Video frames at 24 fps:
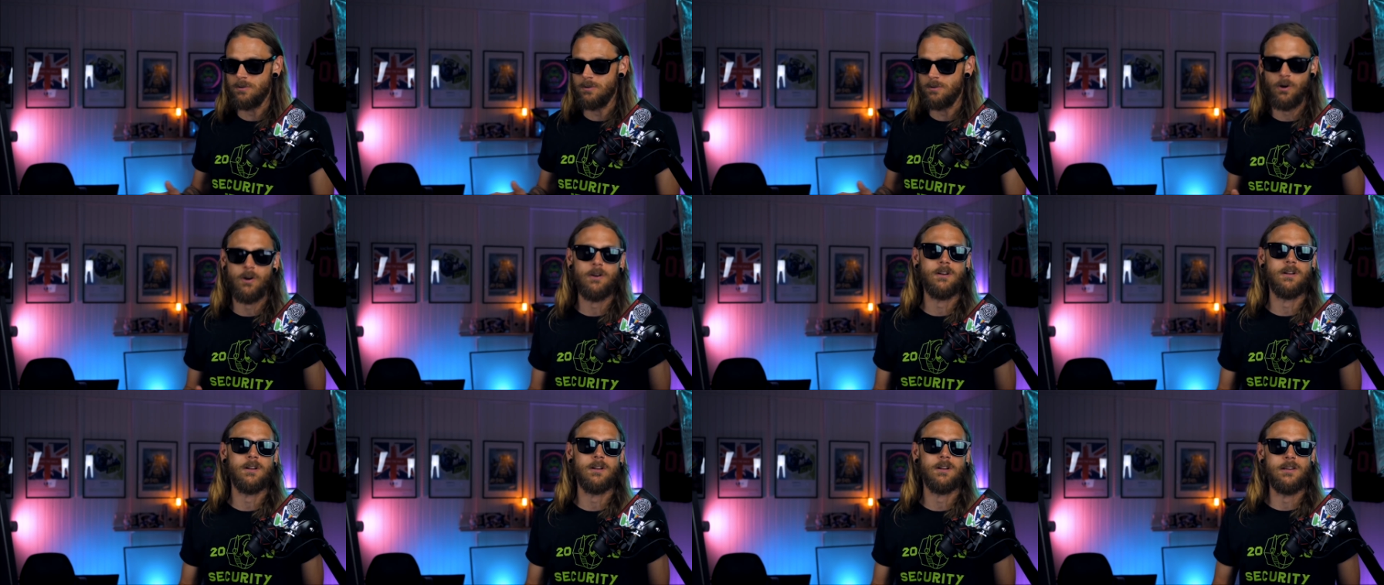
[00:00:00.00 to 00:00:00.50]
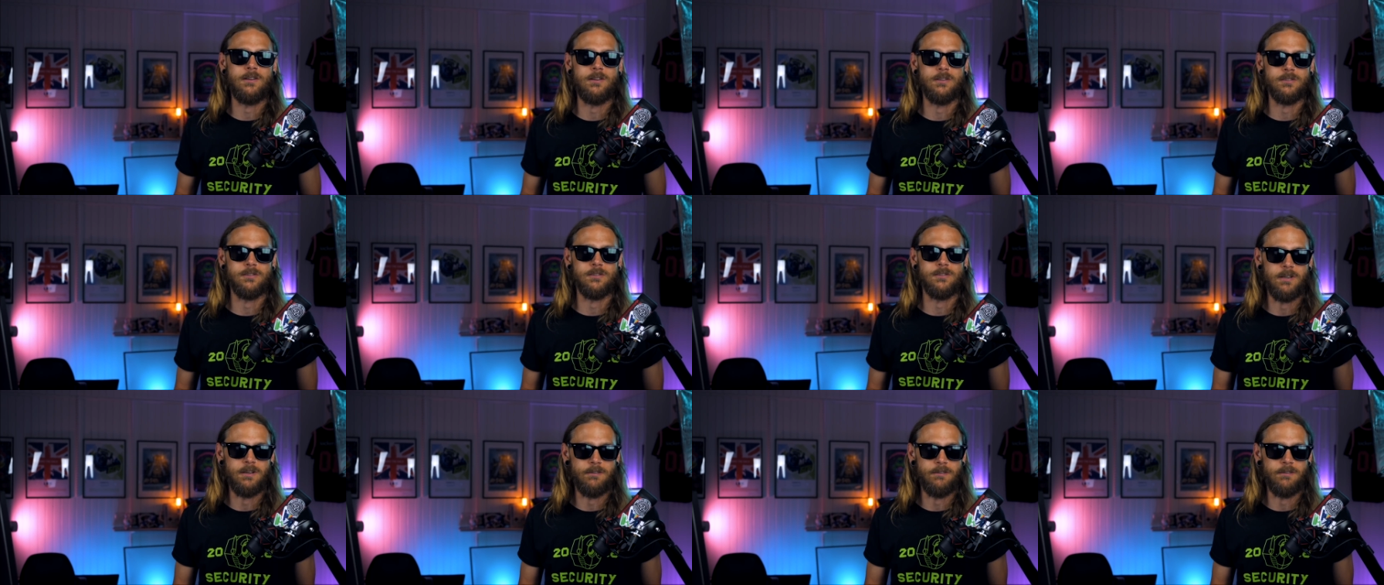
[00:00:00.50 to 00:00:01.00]
currently
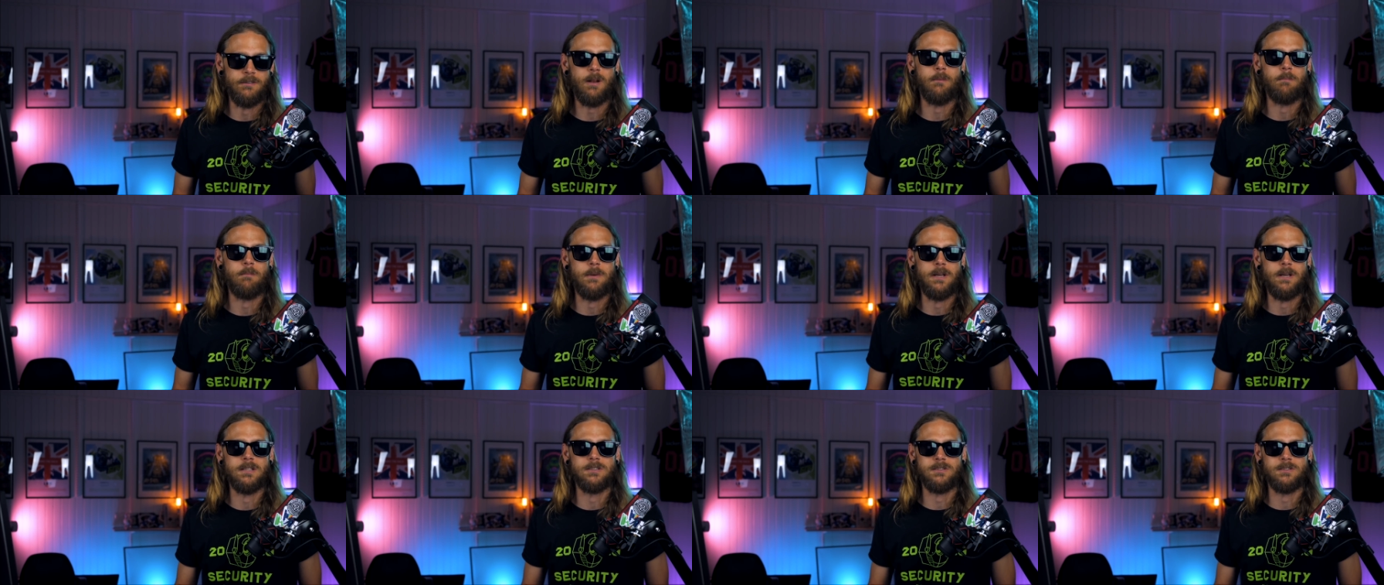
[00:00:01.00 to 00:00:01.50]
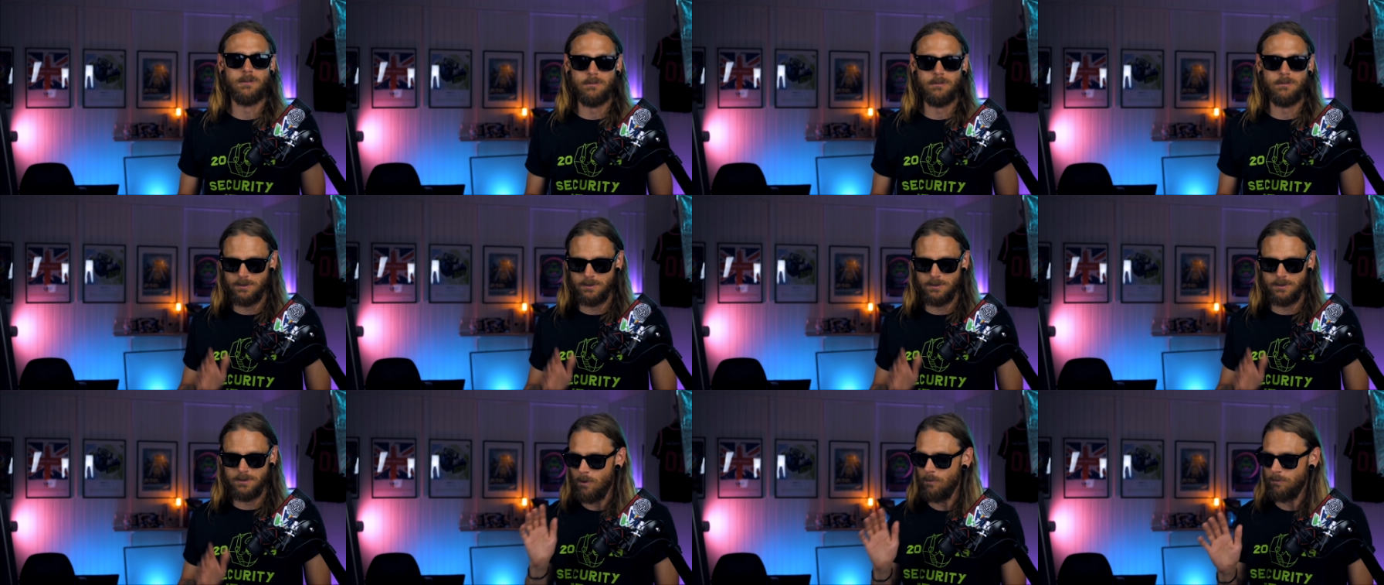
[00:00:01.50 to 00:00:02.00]
just in development, so,
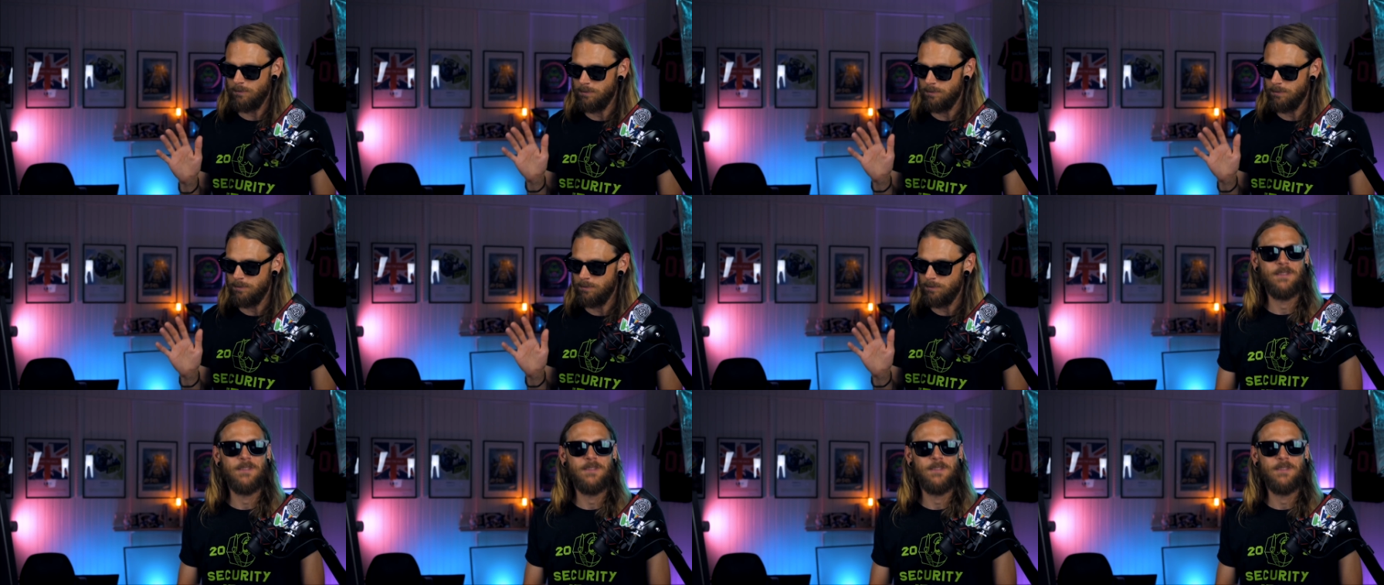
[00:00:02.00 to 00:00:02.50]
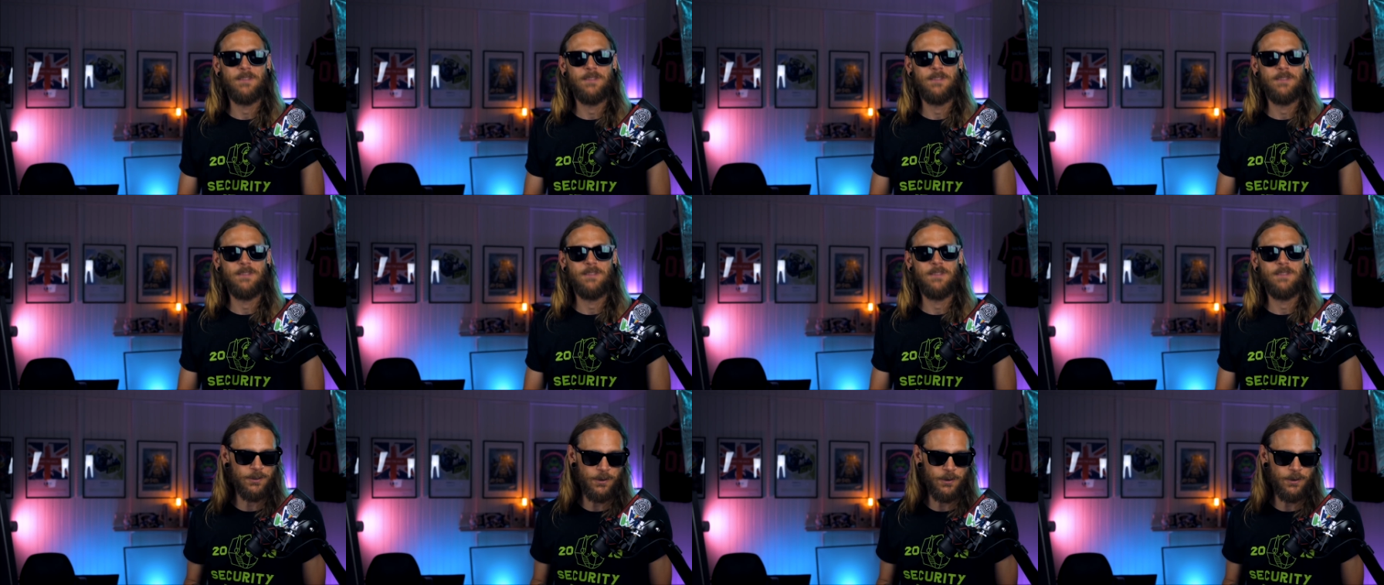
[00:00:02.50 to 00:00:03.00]
so you
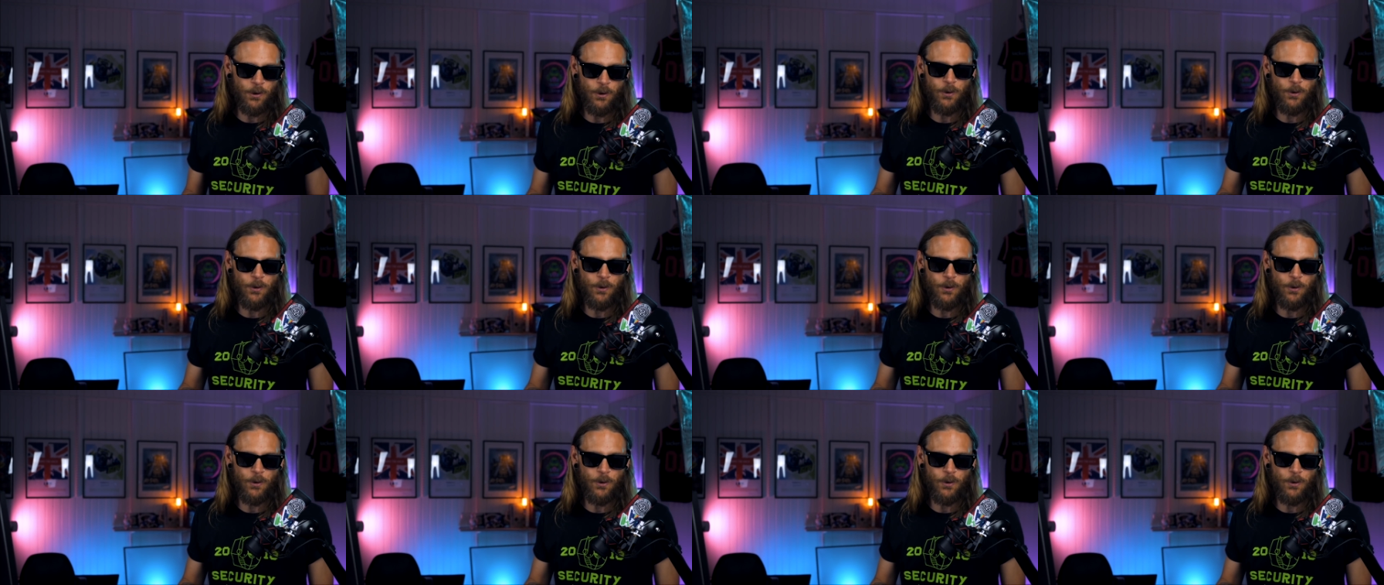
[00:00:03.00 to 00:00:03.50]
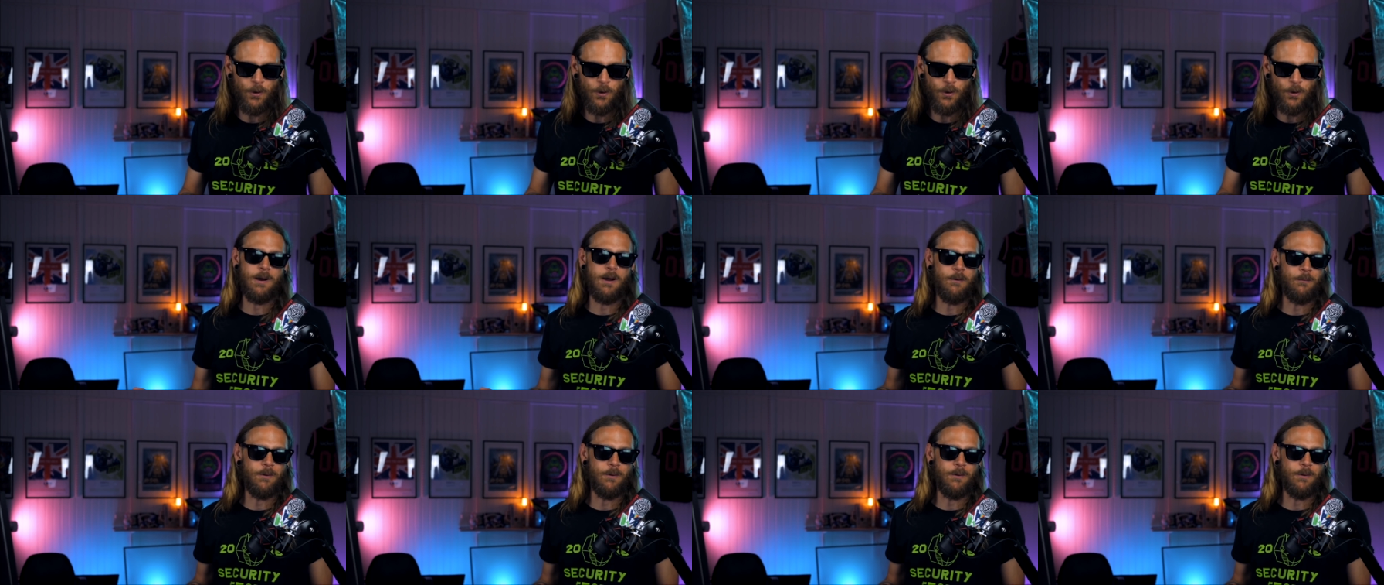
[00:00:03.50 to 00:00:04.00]
can build your own, you can play
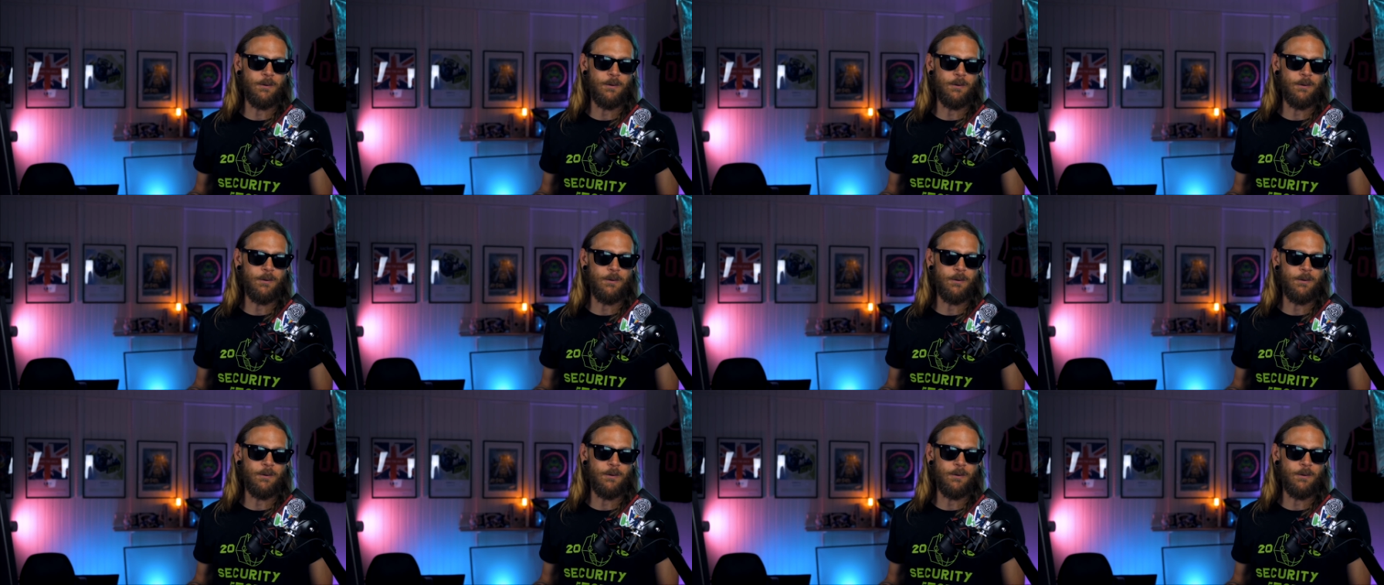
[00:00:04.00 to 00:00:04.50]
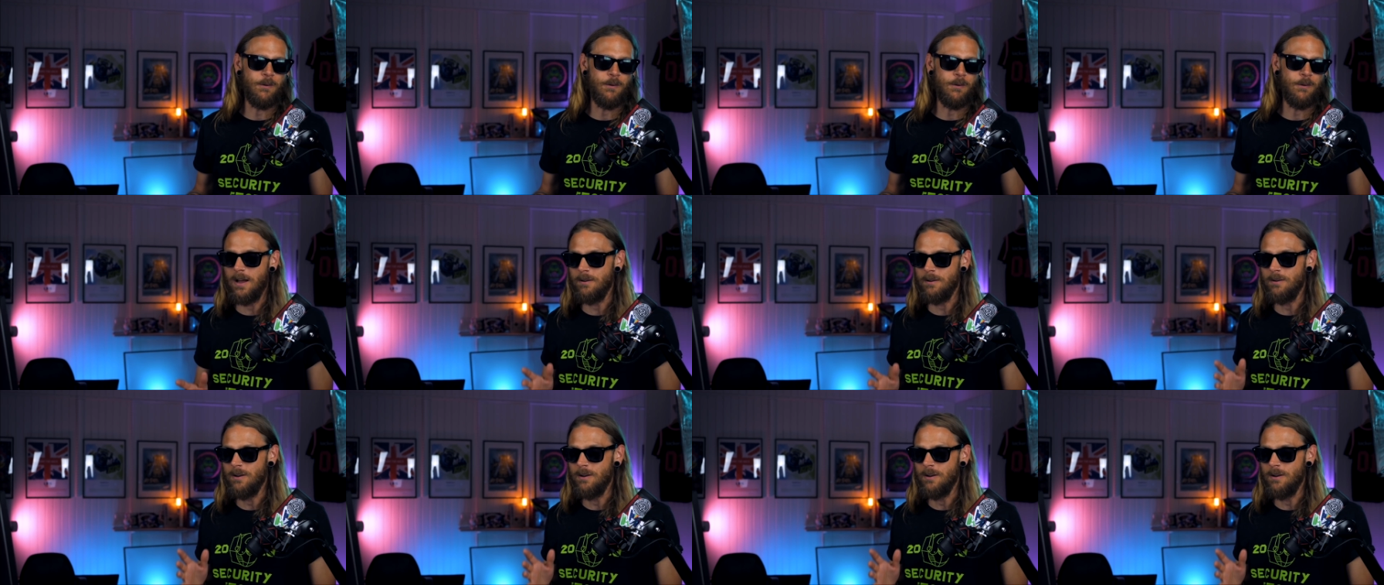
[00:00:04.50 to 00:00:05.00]
around with other stuff,
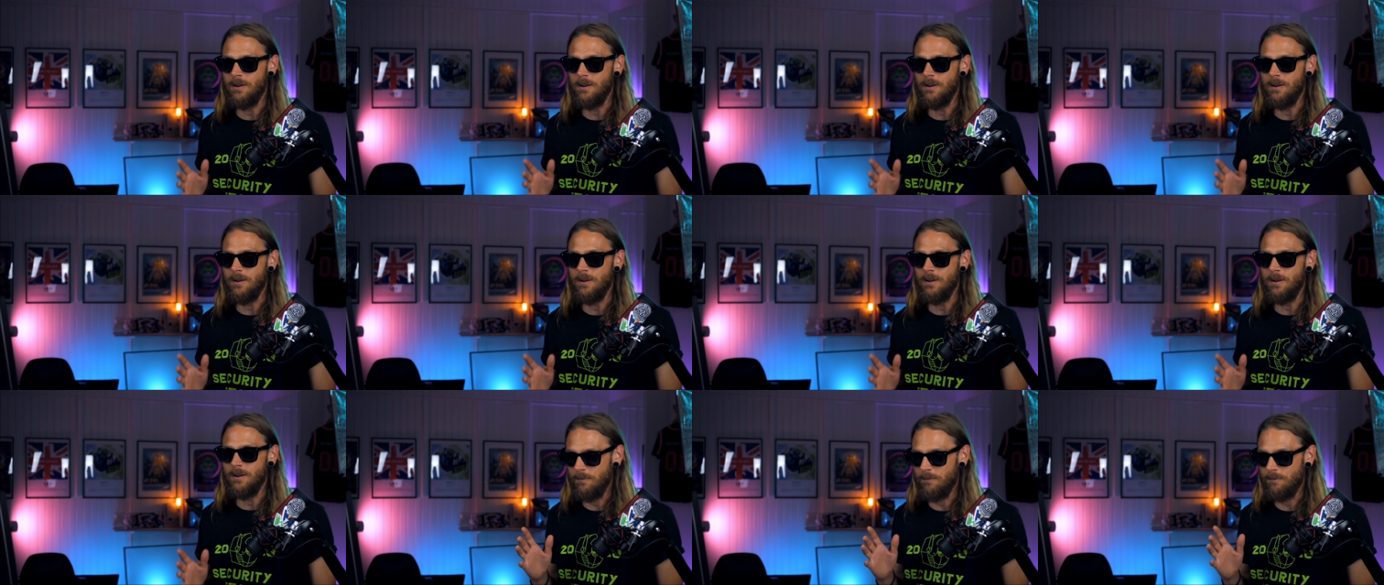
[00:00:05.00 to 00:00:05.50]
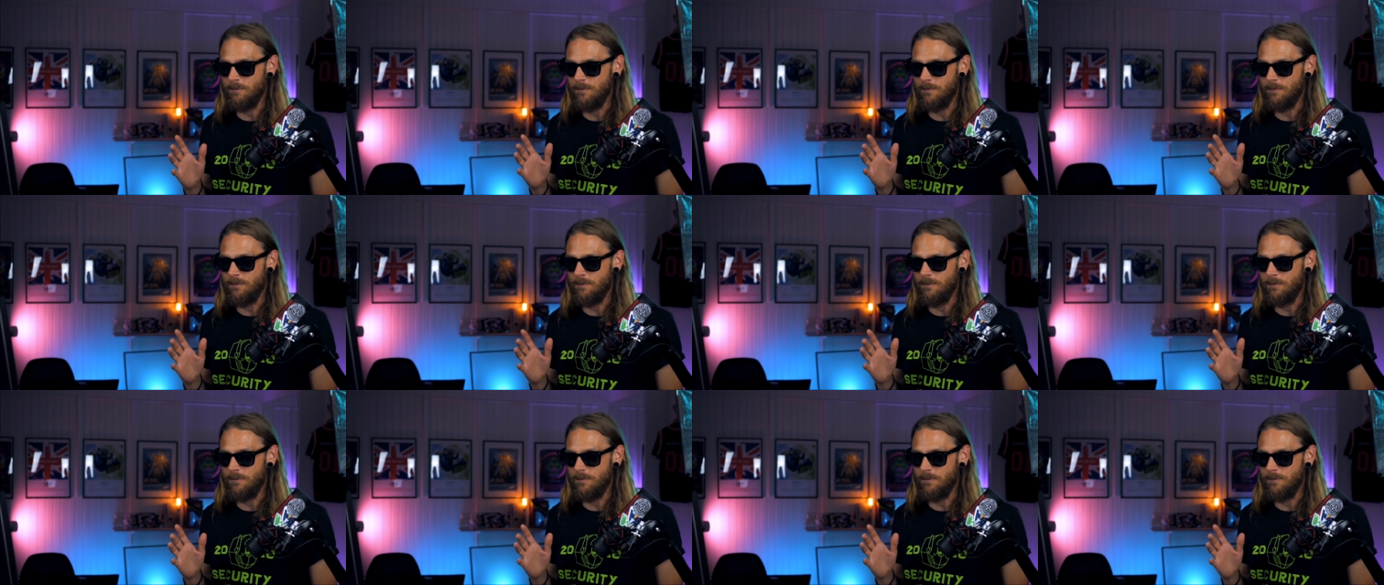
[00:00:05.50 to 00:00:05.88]
but it, um,